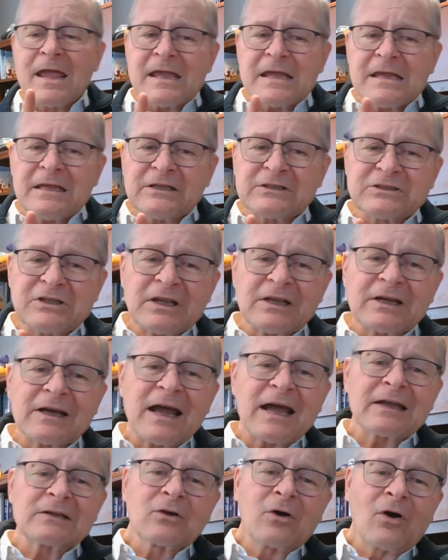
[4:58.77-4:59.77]
You see,
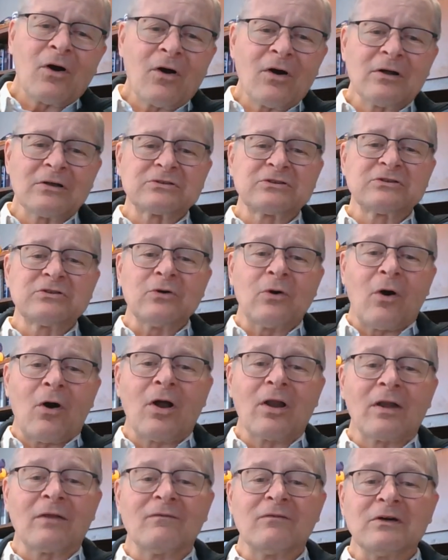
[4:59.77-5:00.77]
God calls to
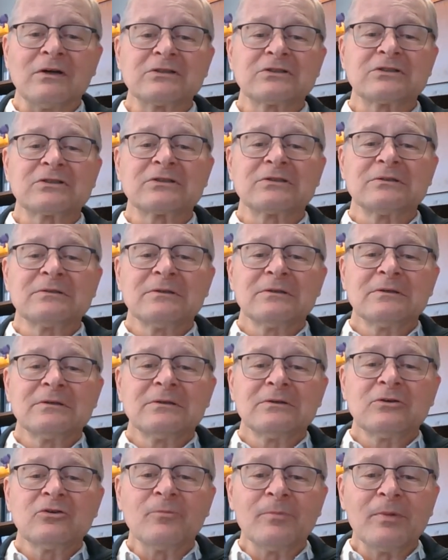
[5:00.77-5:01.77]
all of us
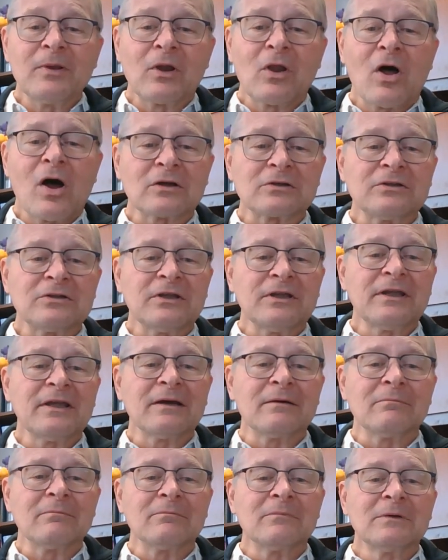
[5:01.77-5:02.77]
who belong to
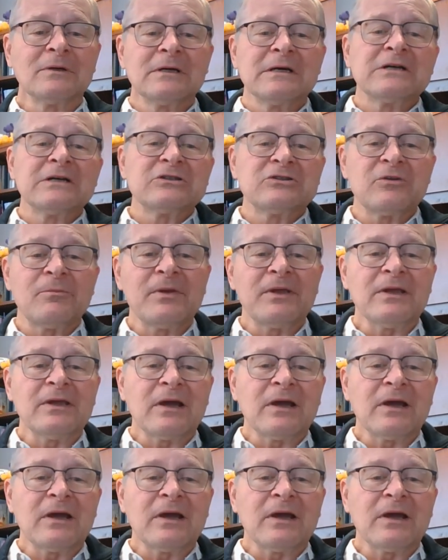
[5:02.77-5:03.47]
Him, to be a